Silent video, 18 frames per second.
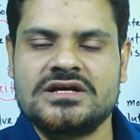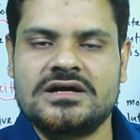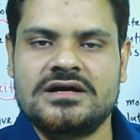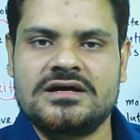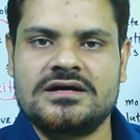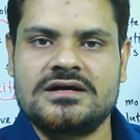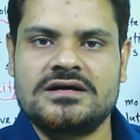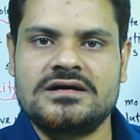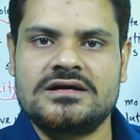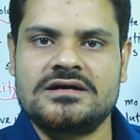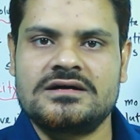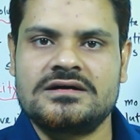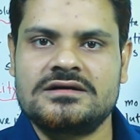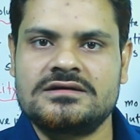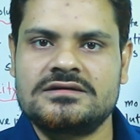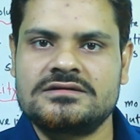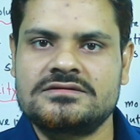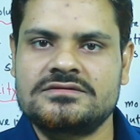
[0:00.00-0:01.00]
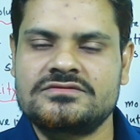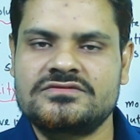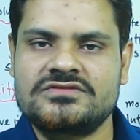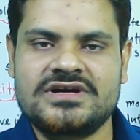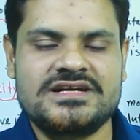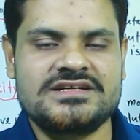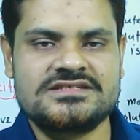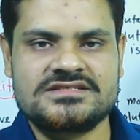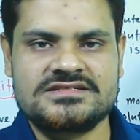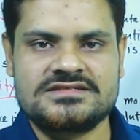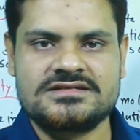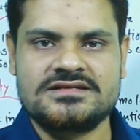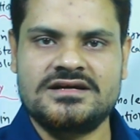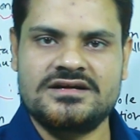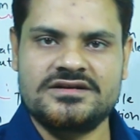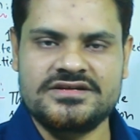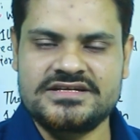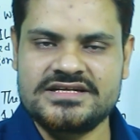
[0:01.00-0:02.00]
rice
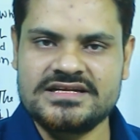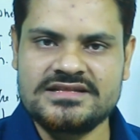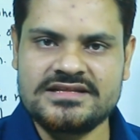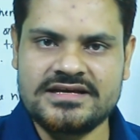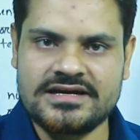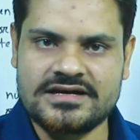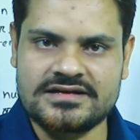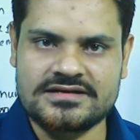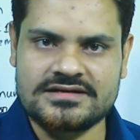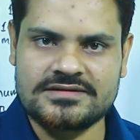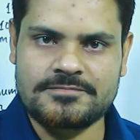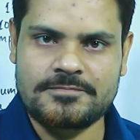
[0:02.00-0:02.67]
written there.